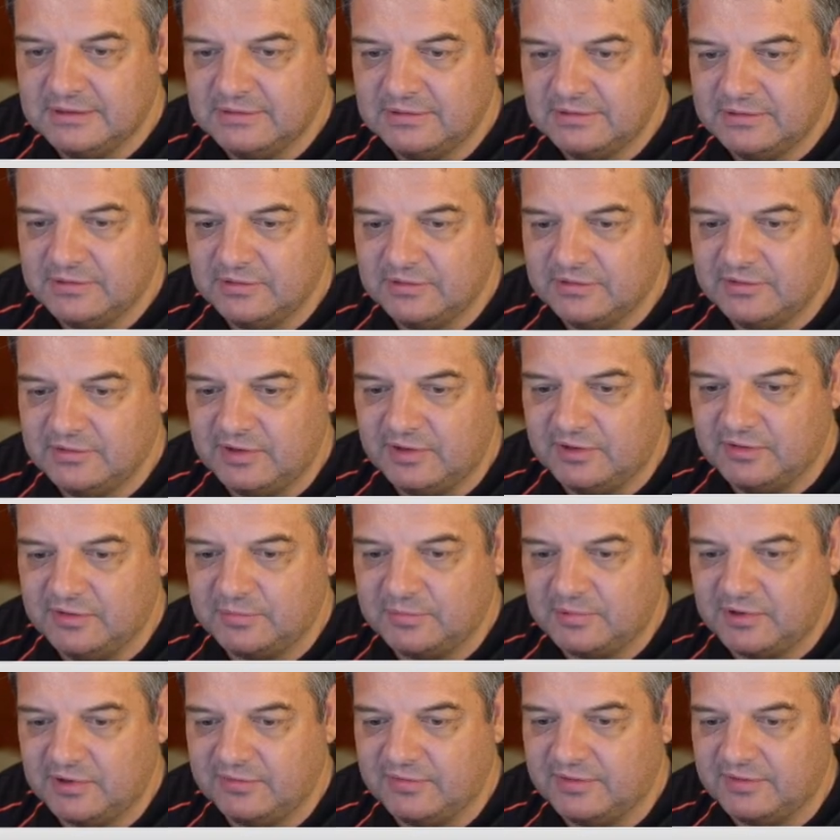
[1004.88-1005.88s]
Real terms
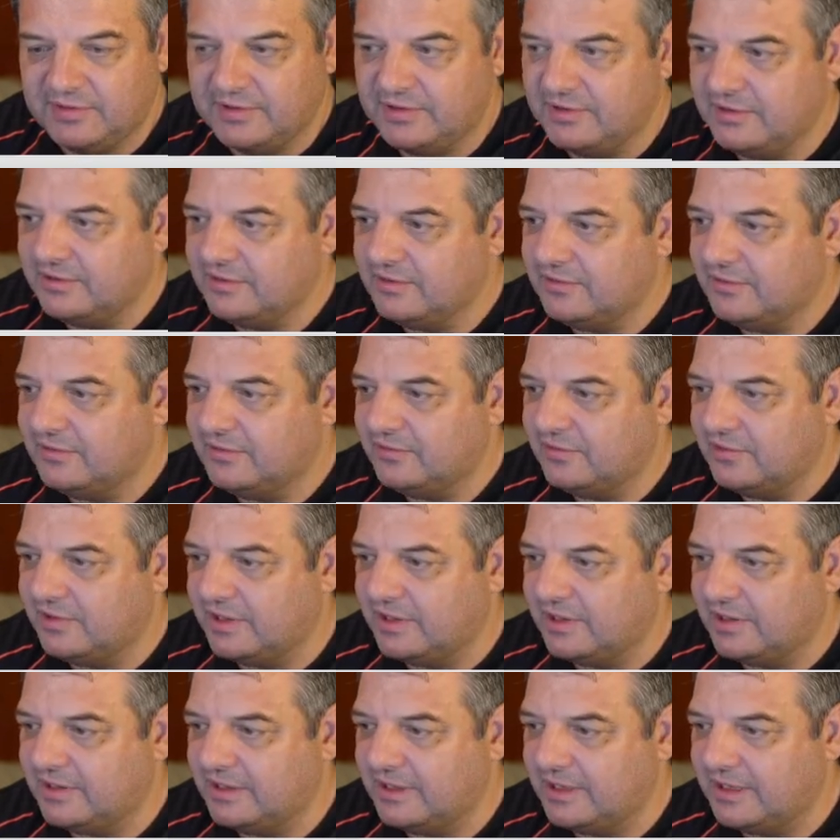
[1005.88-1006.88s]
profit
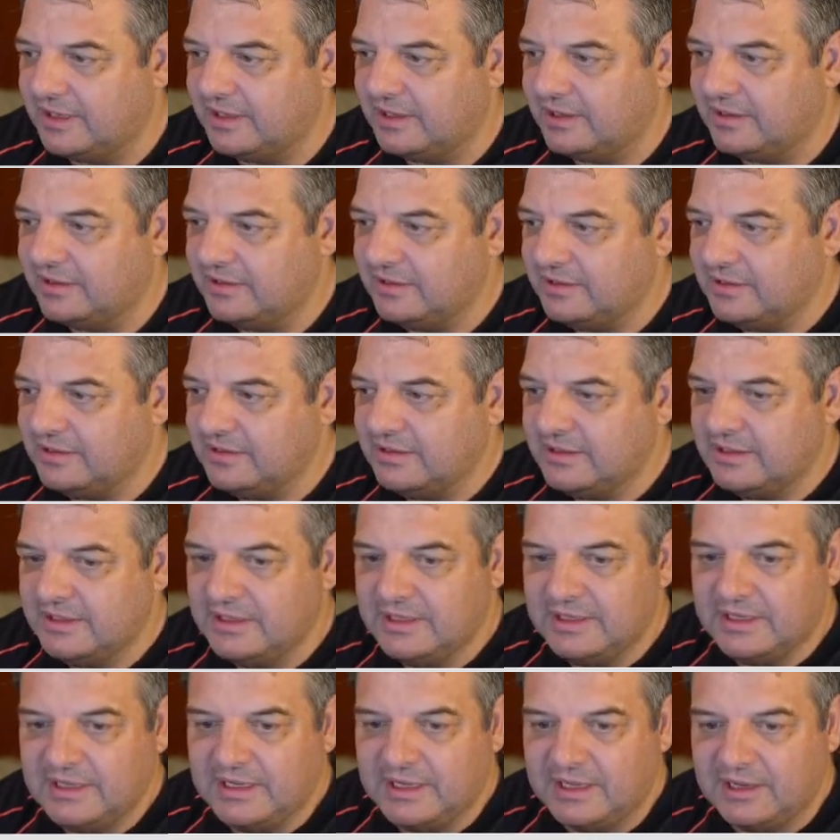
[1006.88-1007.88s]
right there.
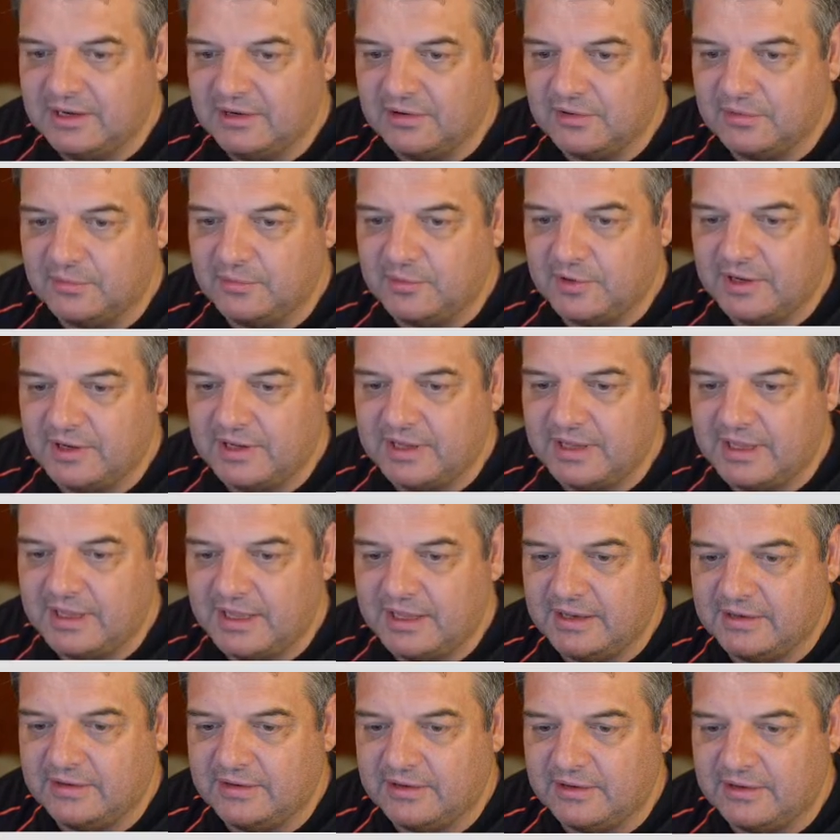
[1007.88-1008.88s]
And I can work
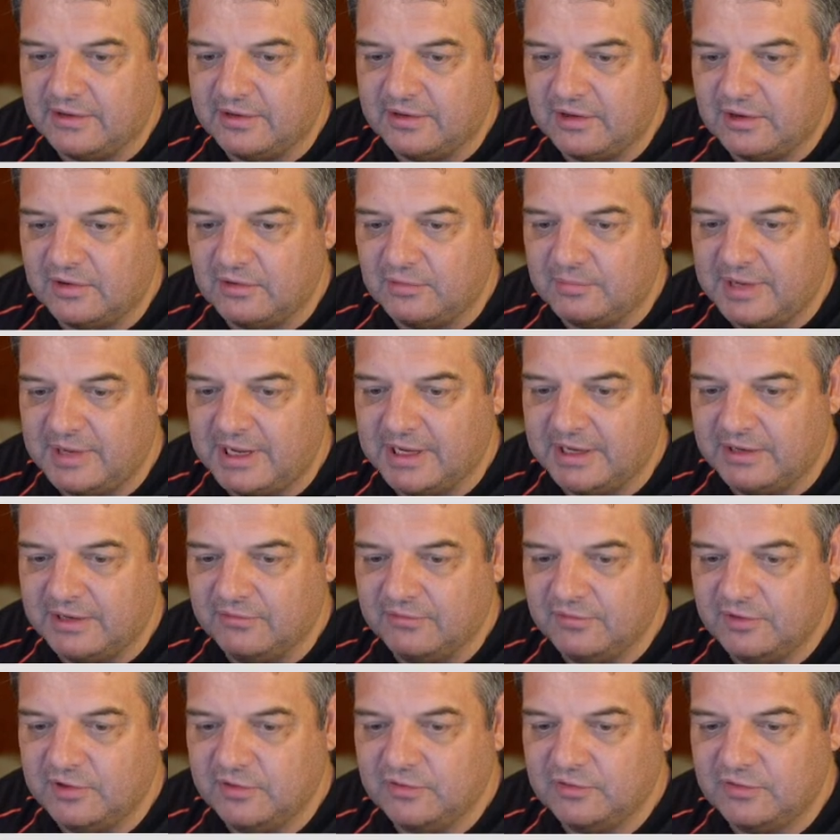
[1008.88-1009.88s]
out that I'll make in
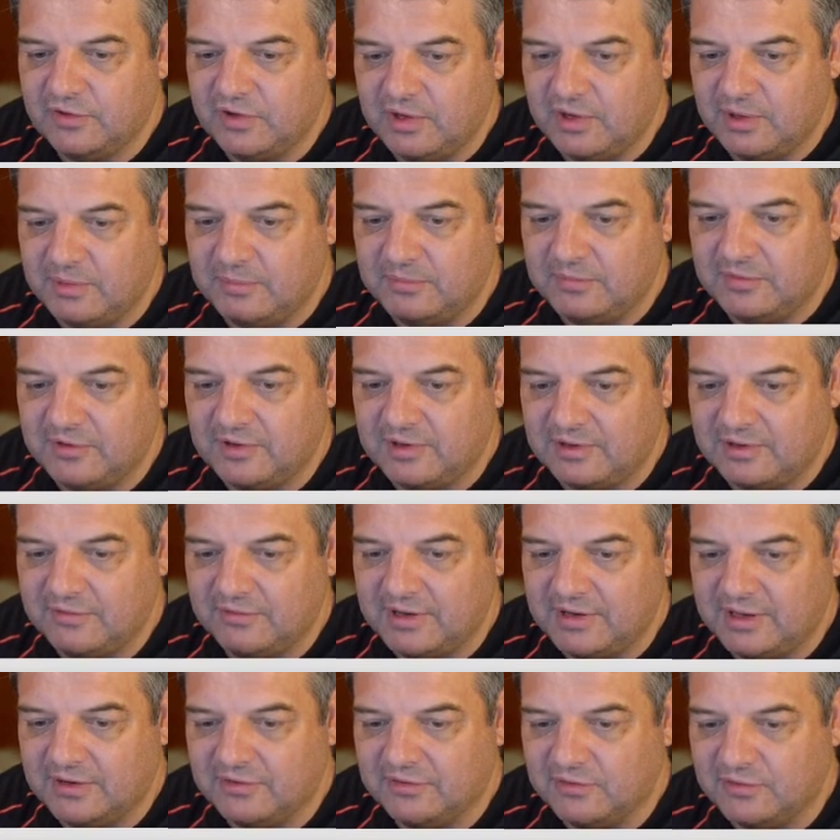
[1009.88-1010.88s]
real terms
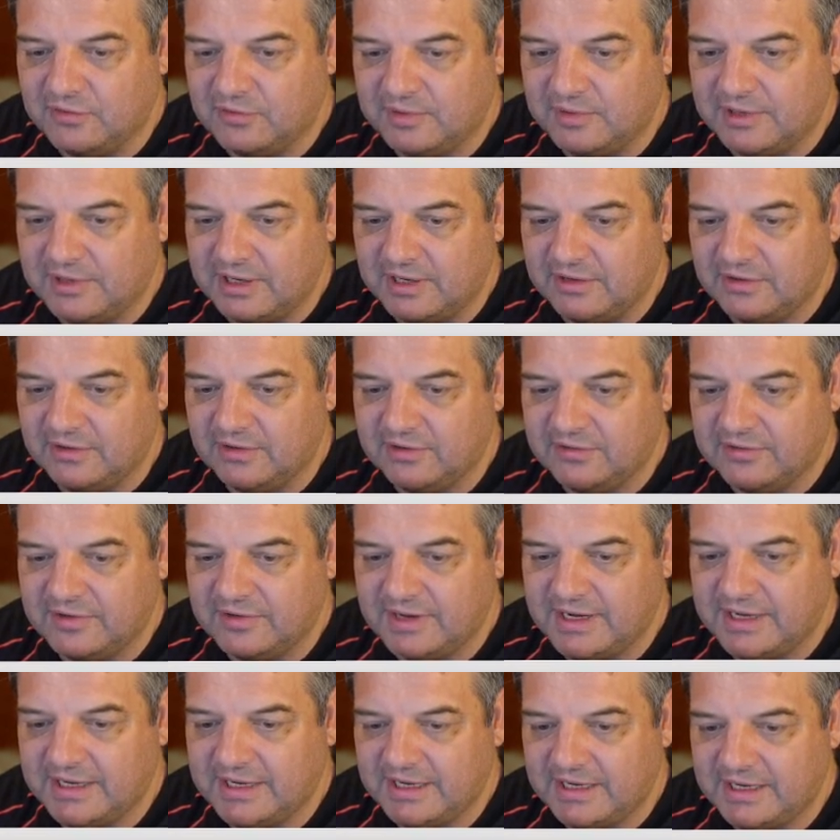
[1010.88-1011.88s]

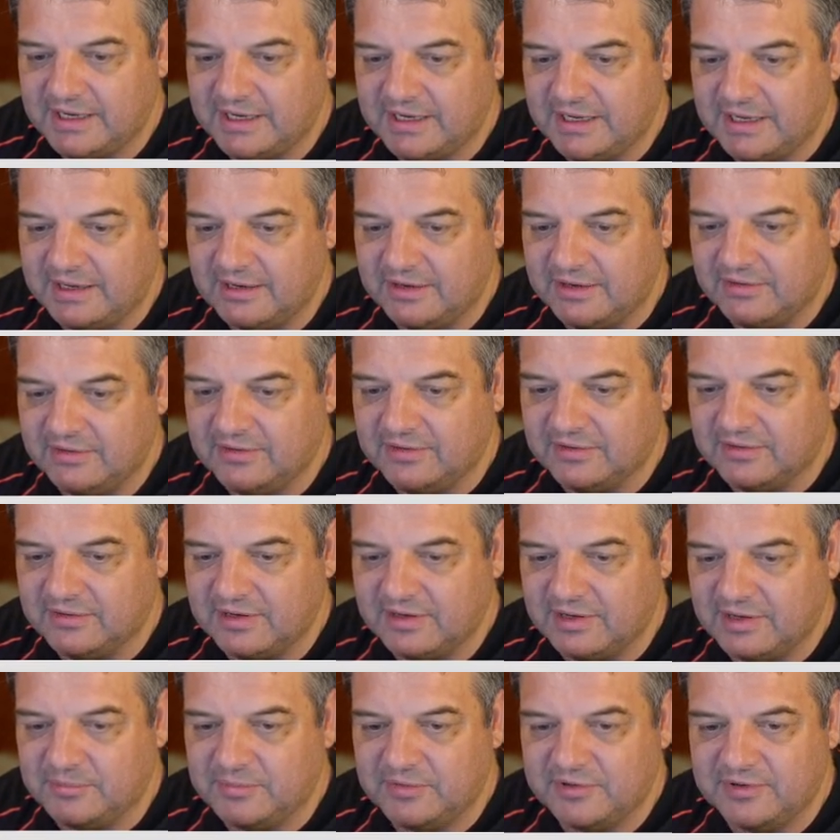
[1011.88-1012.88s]
$1,128.80 and a
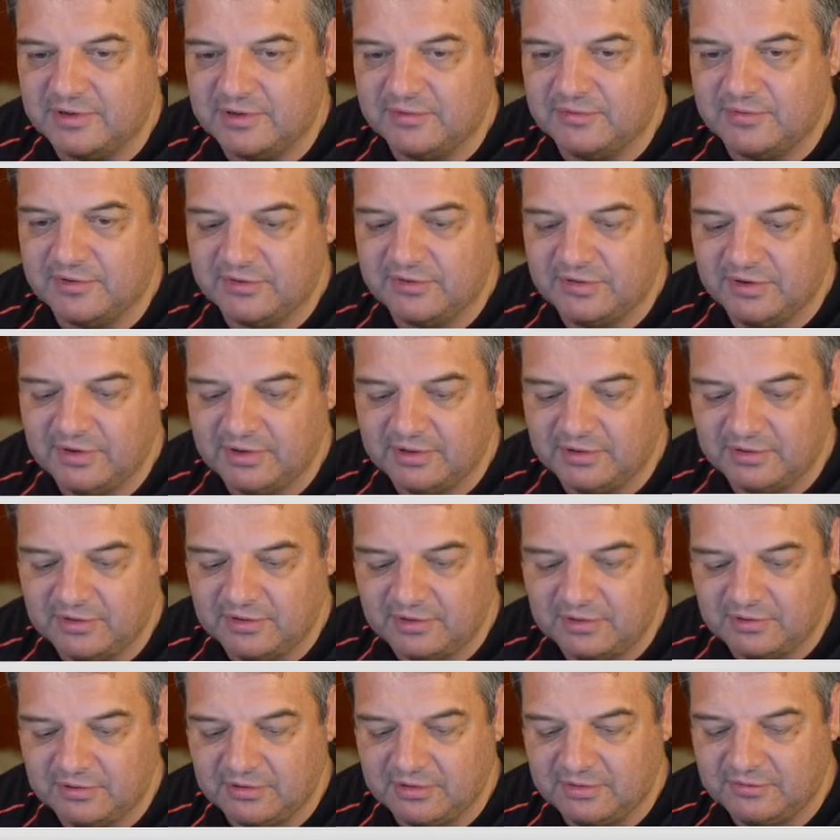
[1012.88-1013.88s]
16% return
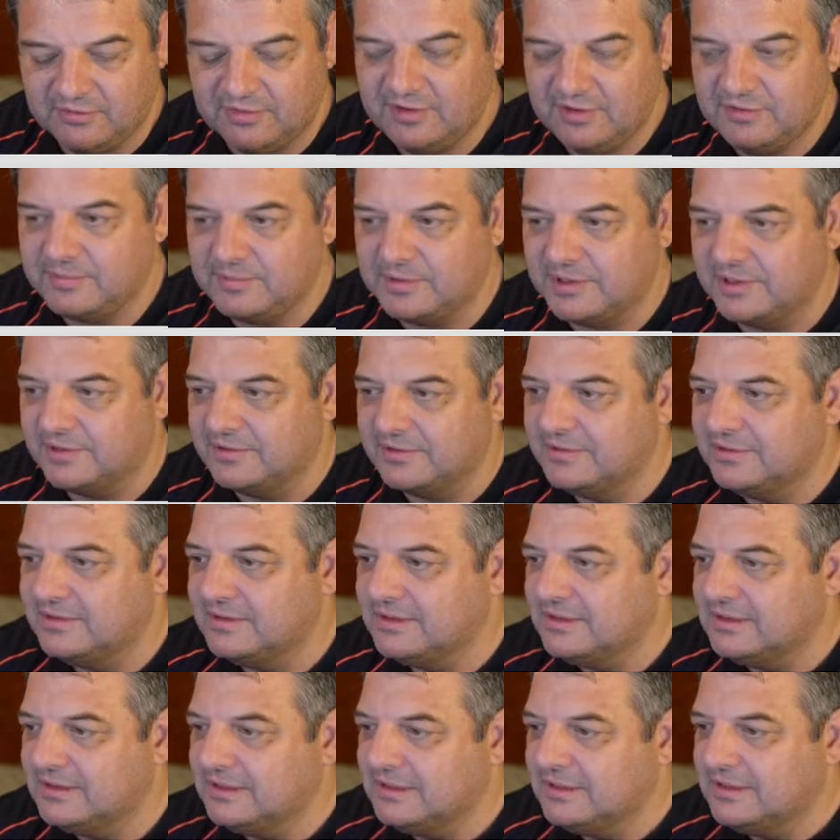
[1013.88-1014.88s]
on investment,
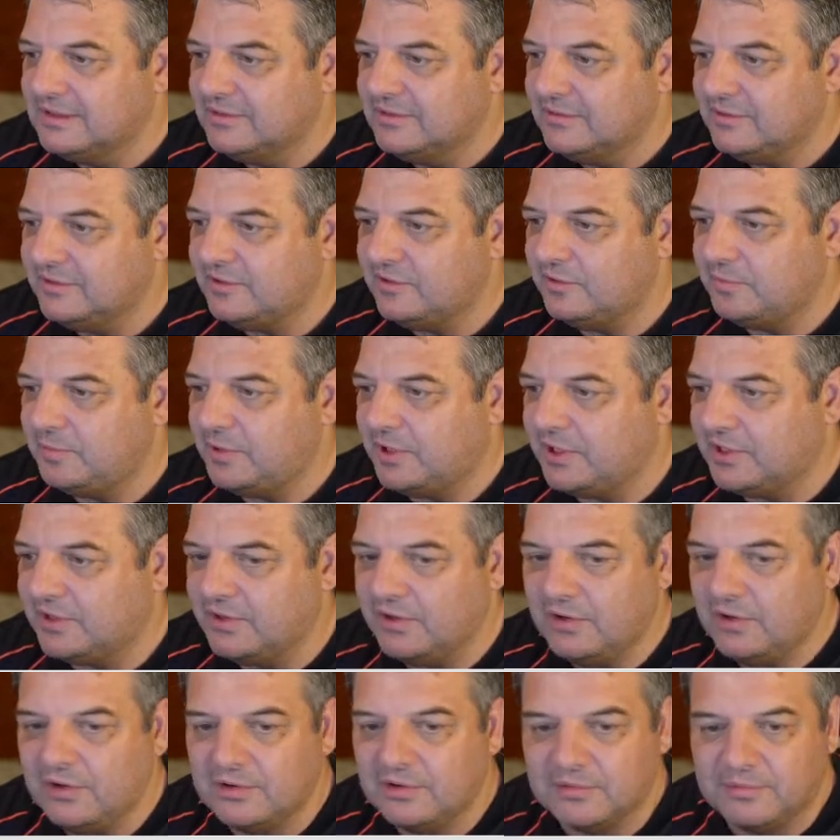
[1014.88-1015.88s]
which is pretty
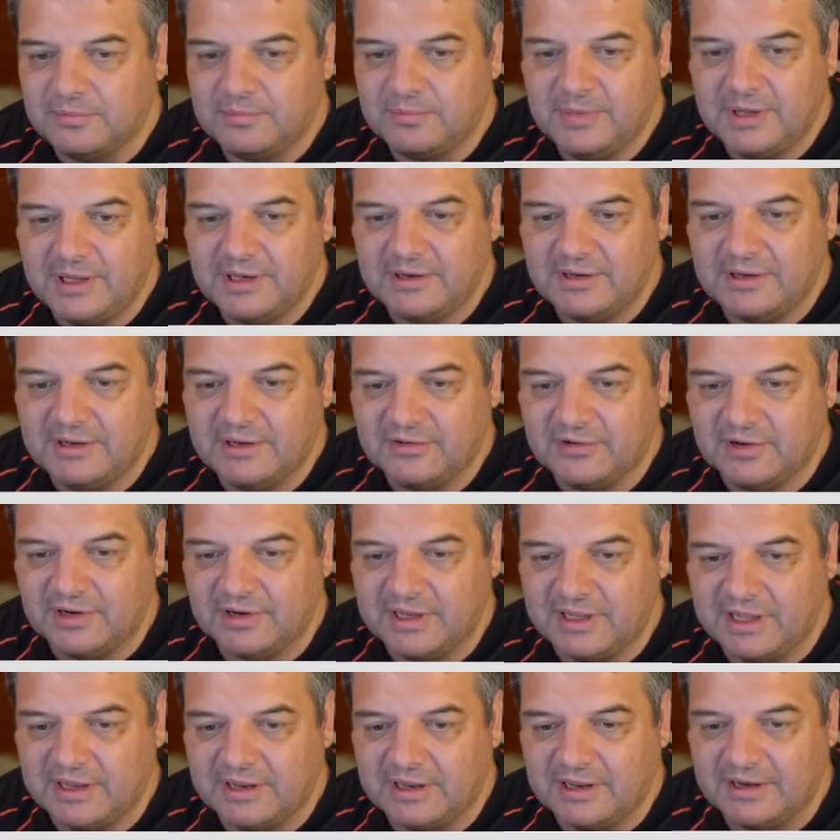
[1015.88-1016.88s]
cool. But it's got to
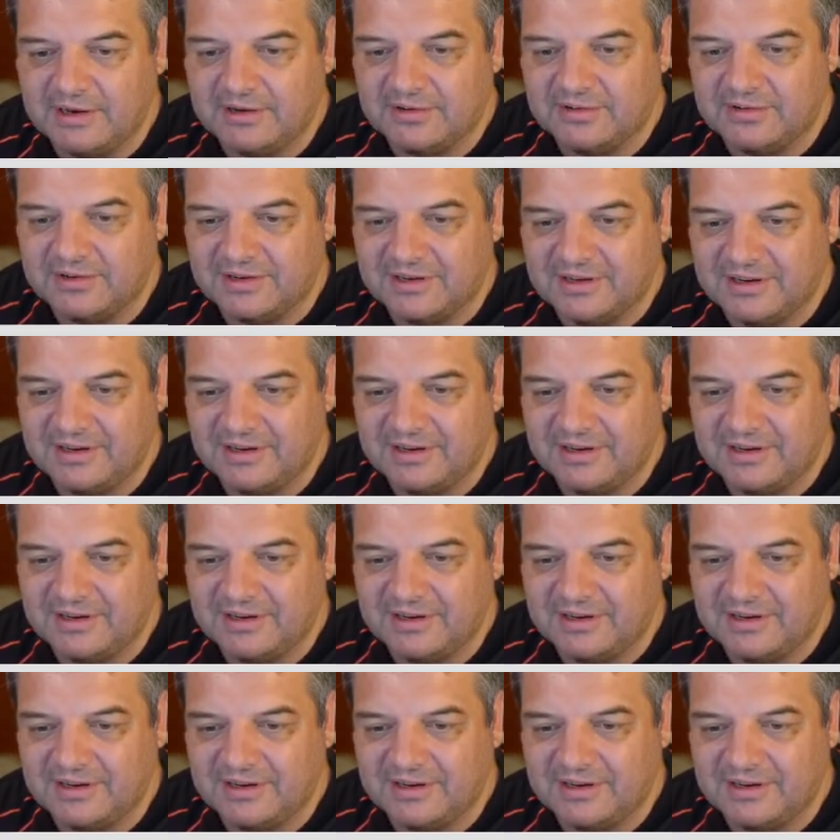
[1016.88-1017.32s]
get there, doesn't it?